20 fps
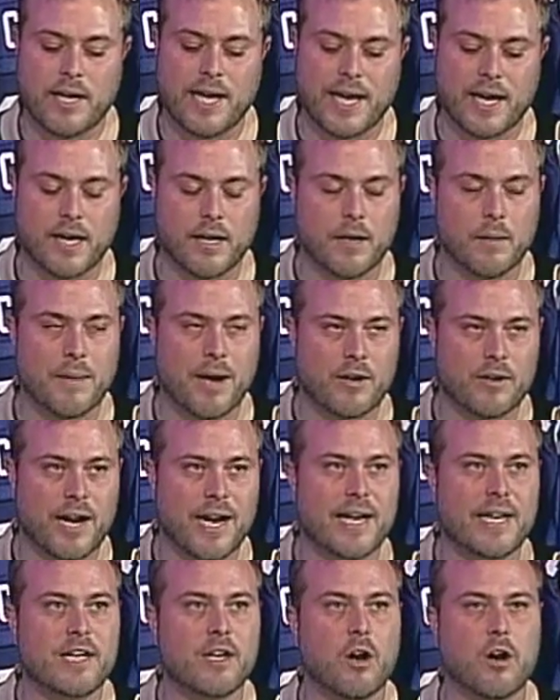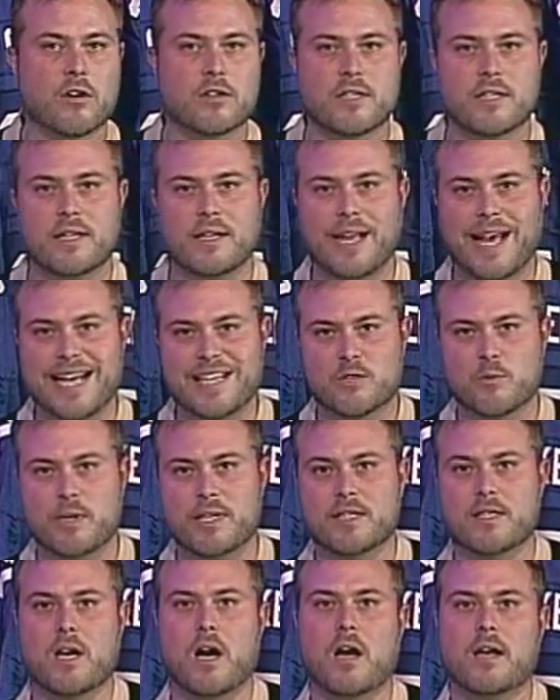He had a, about 90 yards in last
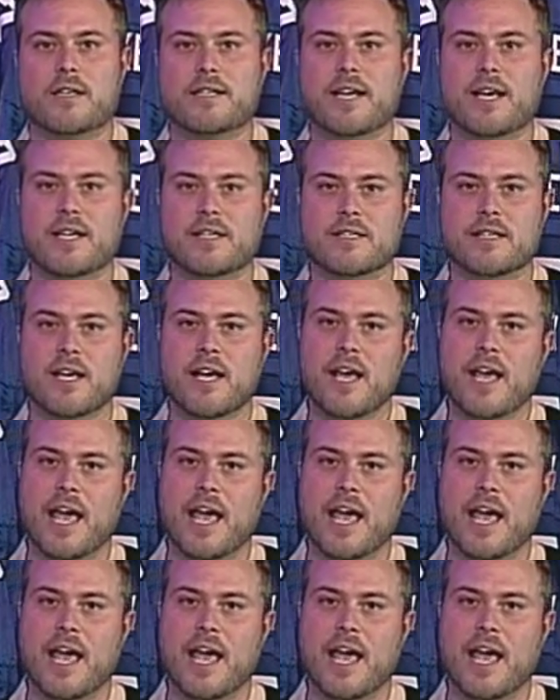week's contest,